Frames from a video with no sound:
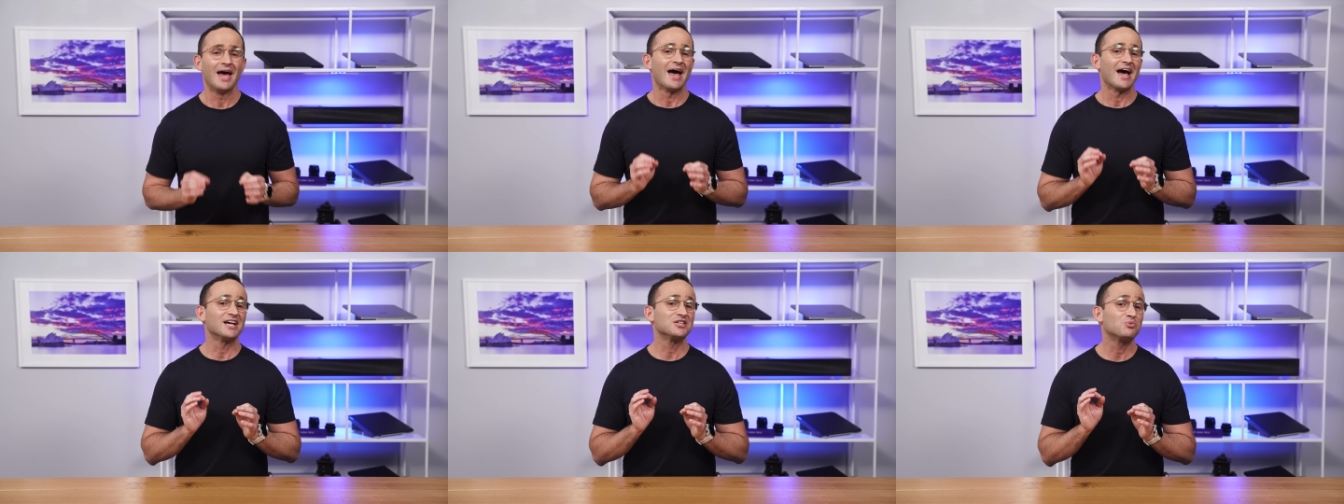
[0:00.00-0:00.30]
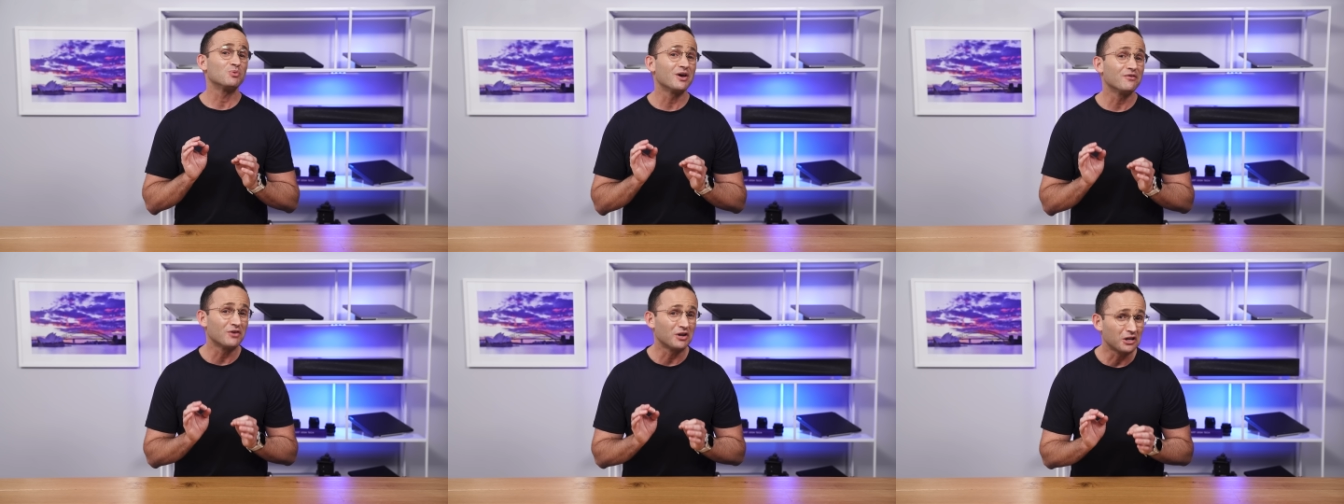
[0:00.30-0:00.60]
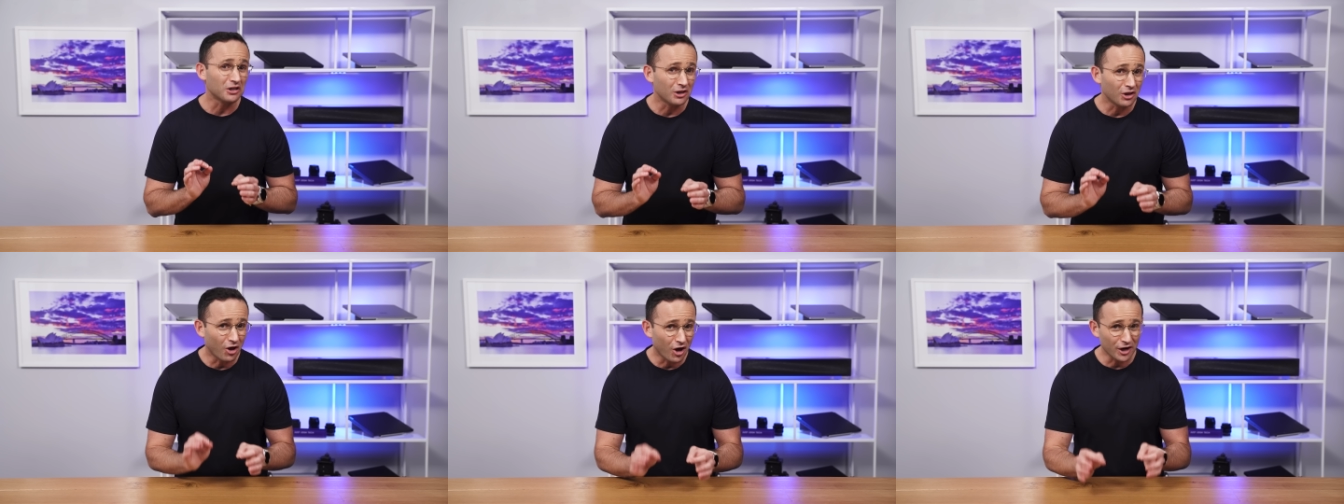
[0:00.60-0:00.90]
as we have a
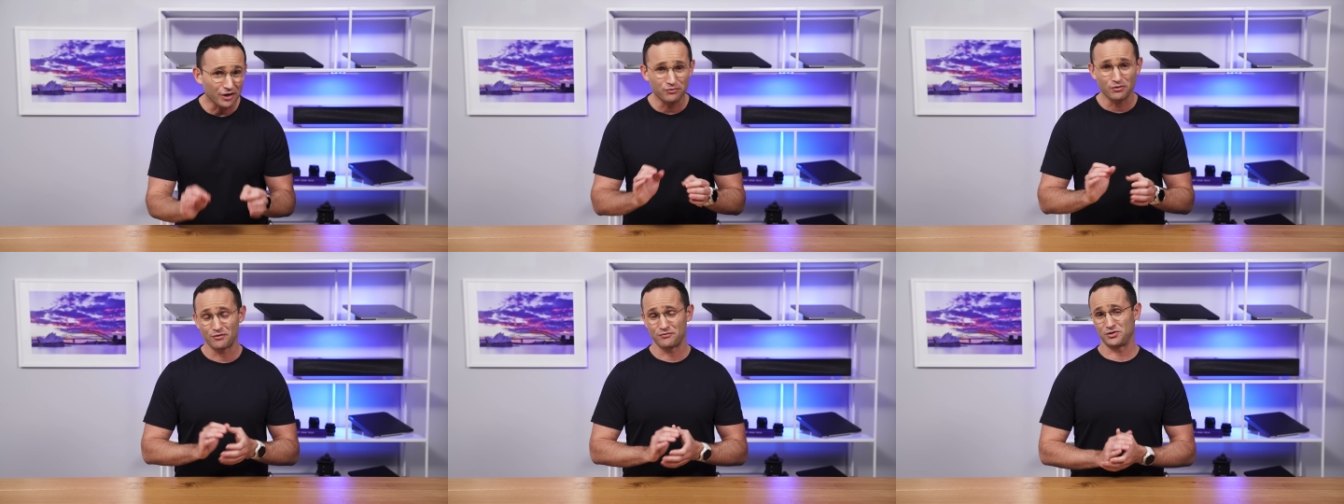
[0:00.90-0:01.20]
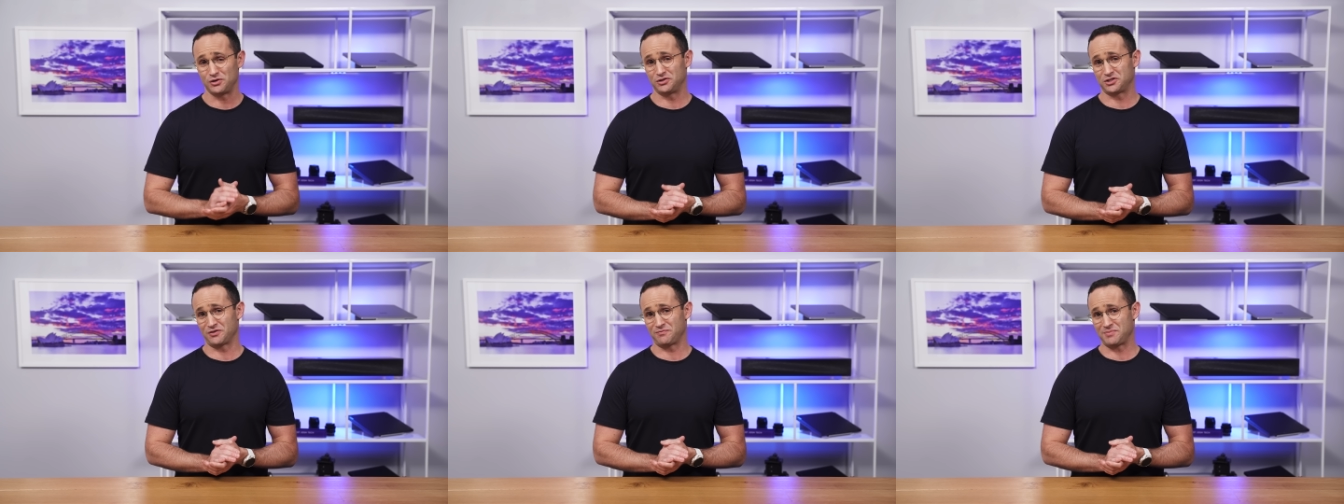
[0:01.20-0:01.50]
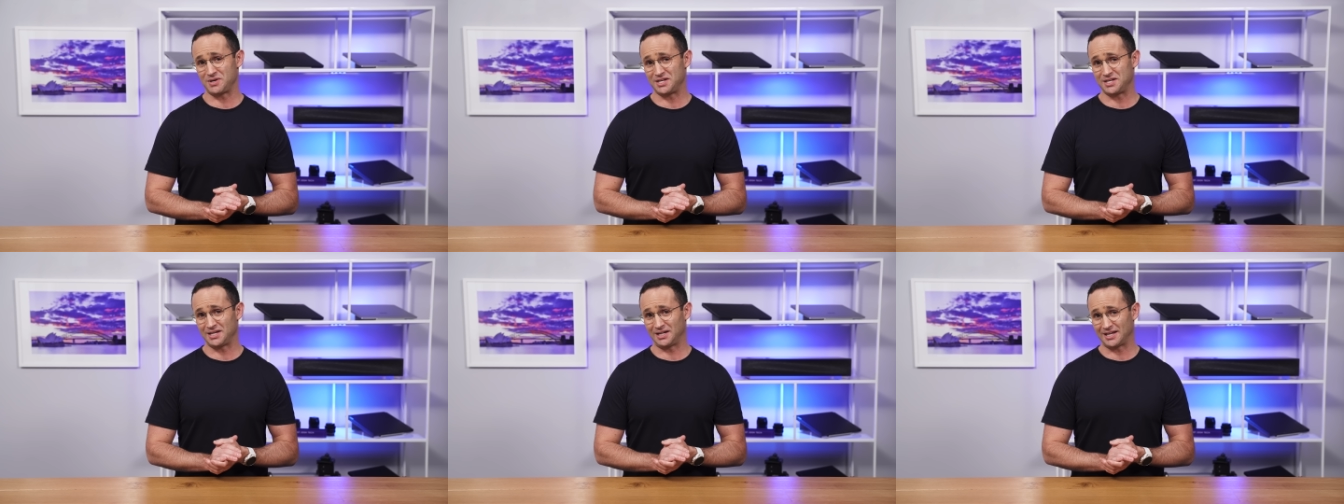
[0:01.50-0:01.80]
lot of reviews of
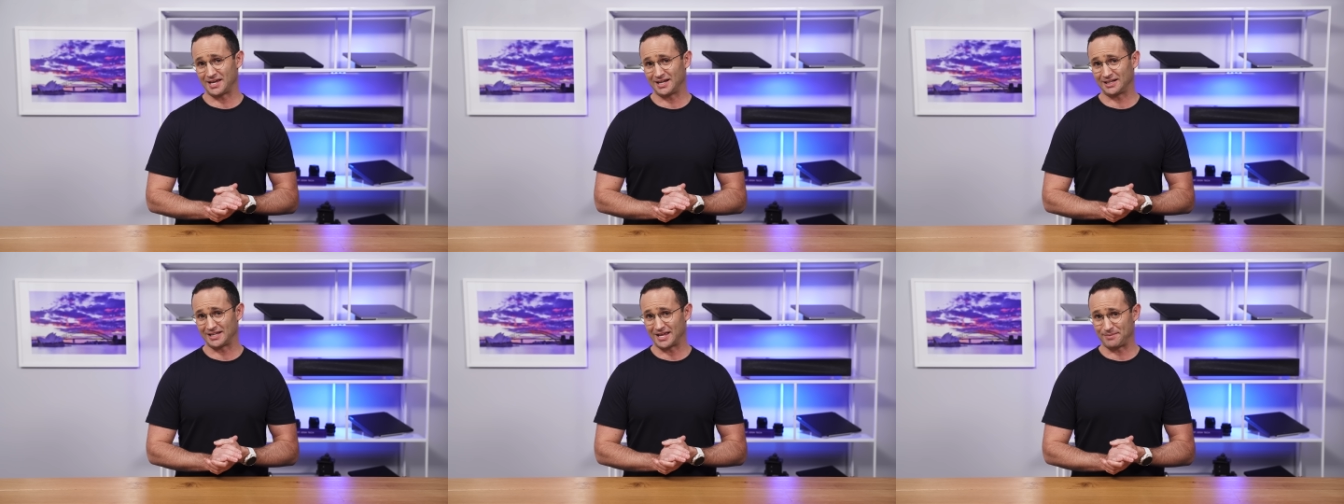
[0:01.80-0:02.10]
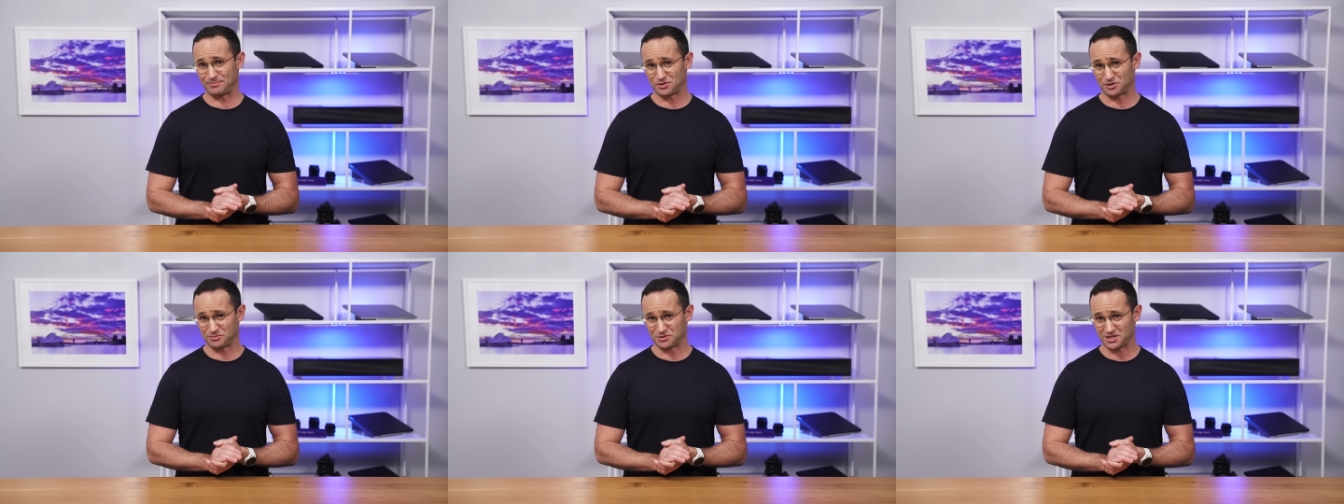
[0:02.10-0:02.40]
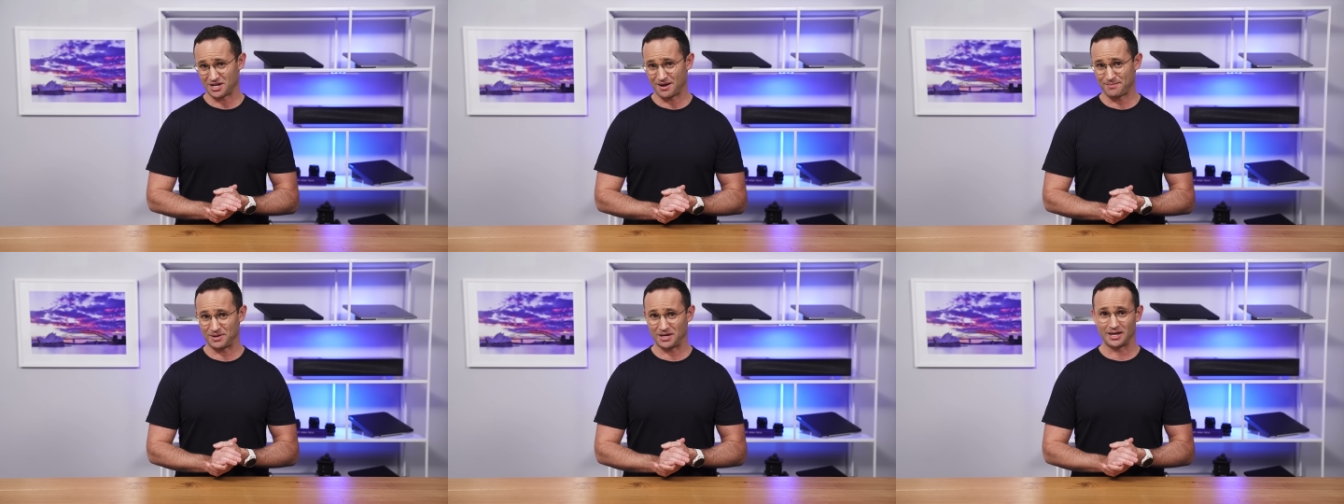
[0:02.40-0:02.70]
Meteor Lake laptops
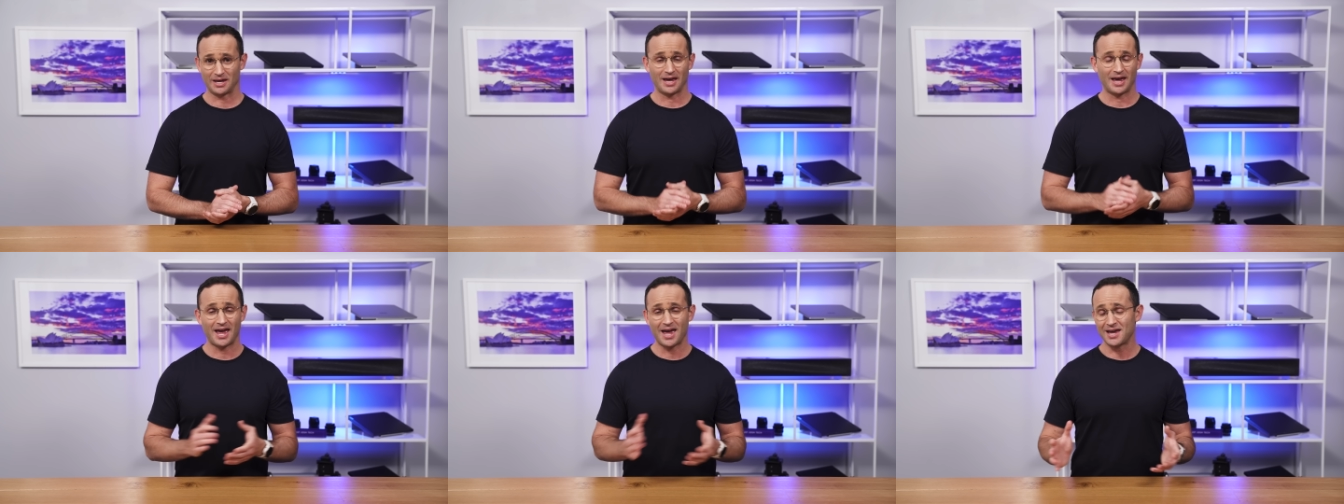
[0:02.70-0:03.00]
coming.